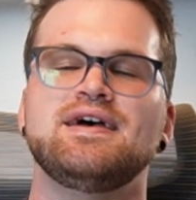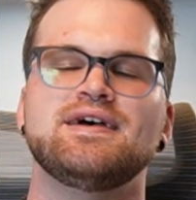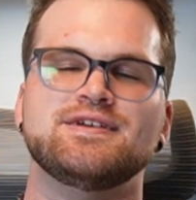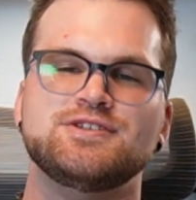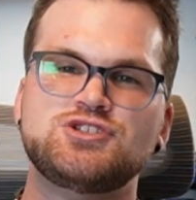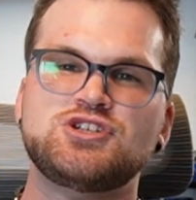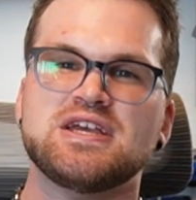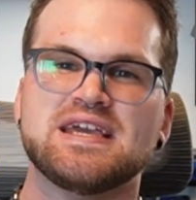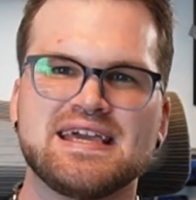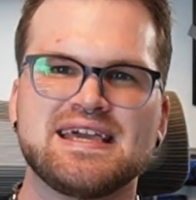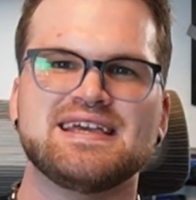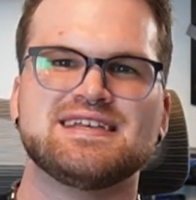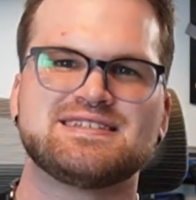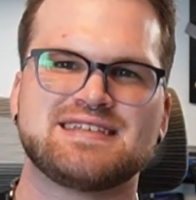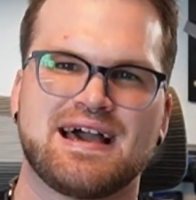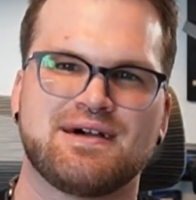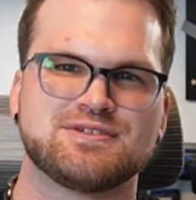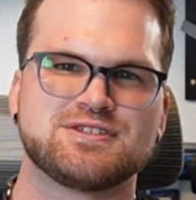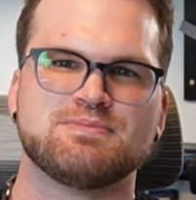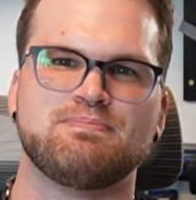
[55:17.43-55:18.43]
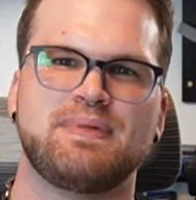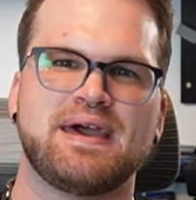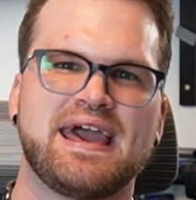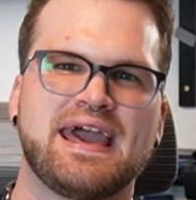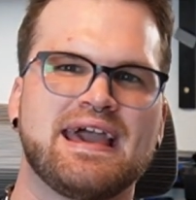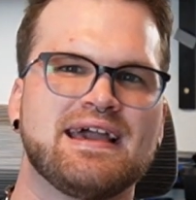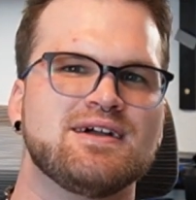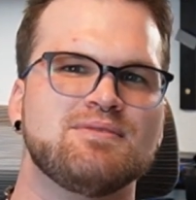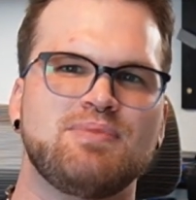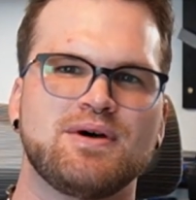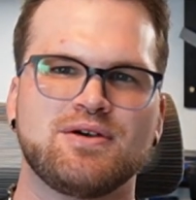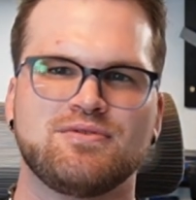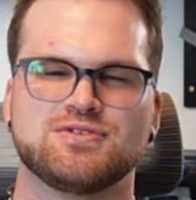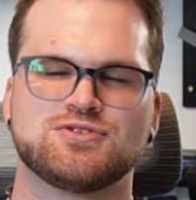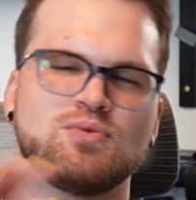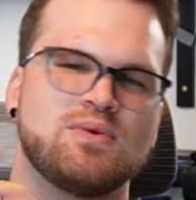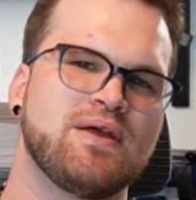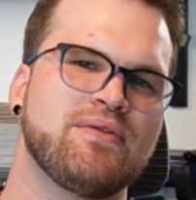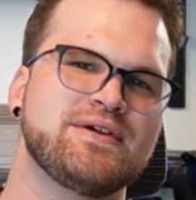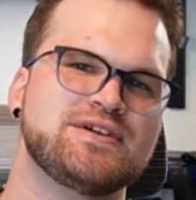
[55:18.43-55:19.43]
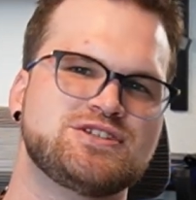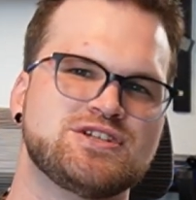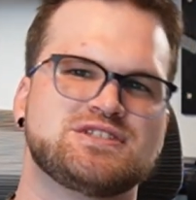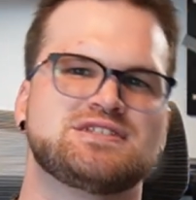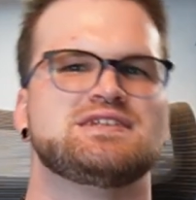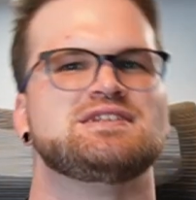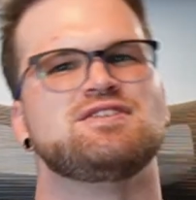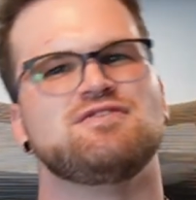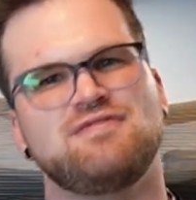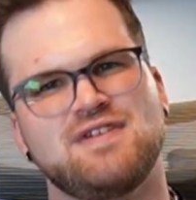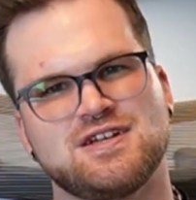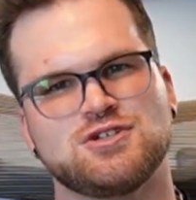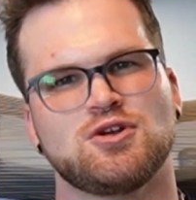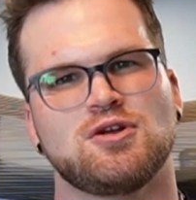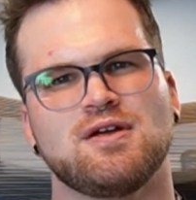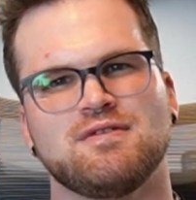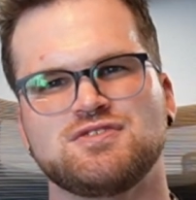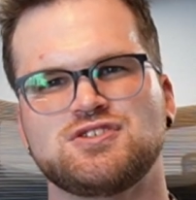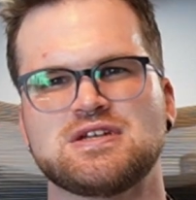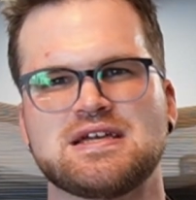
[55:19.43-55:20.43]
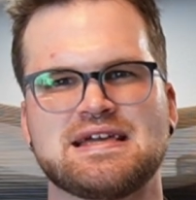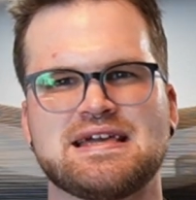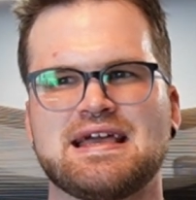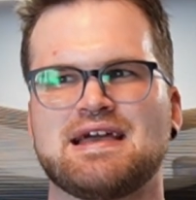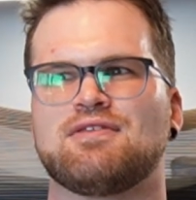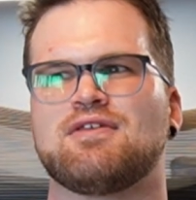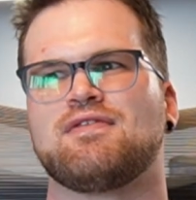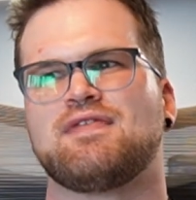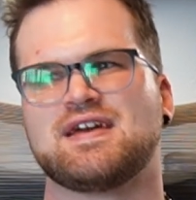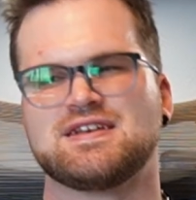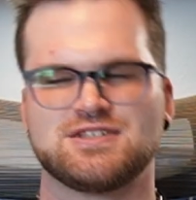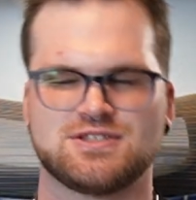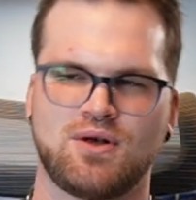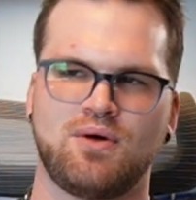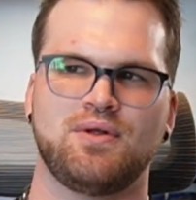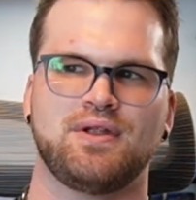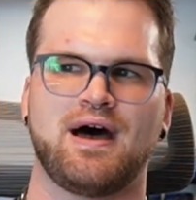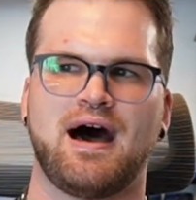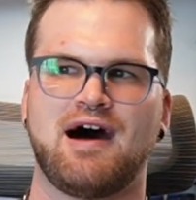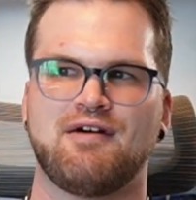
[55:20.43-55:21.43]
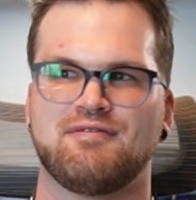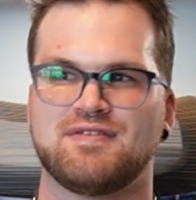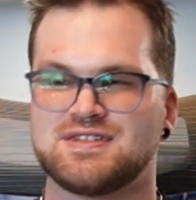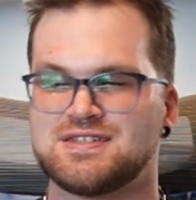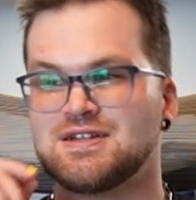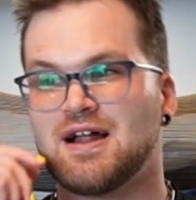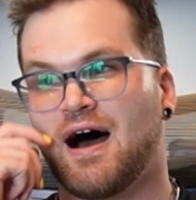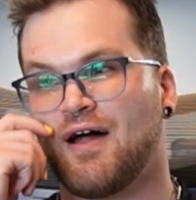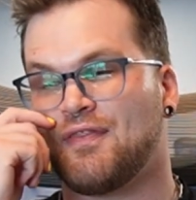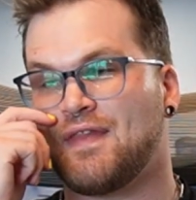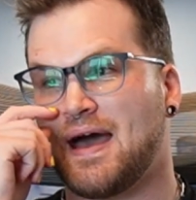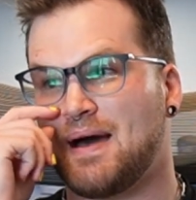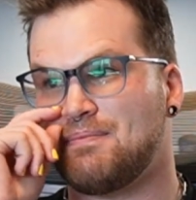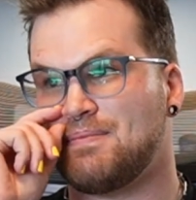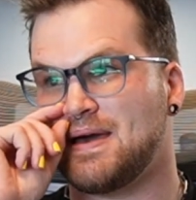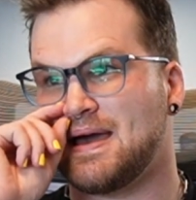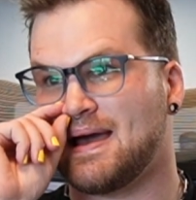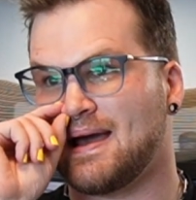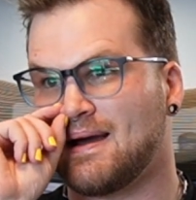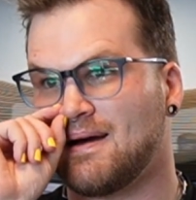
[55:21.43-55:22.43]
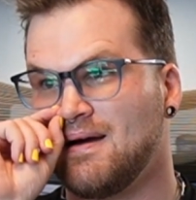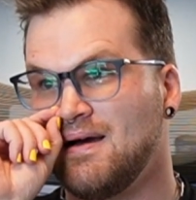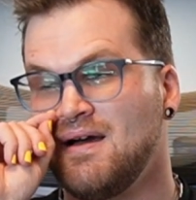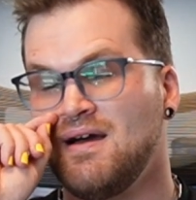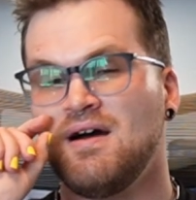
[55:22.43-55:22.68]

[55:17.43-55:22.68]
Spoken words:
GE sounds big, but it was really just a division of GE that they sold off. It's not that big.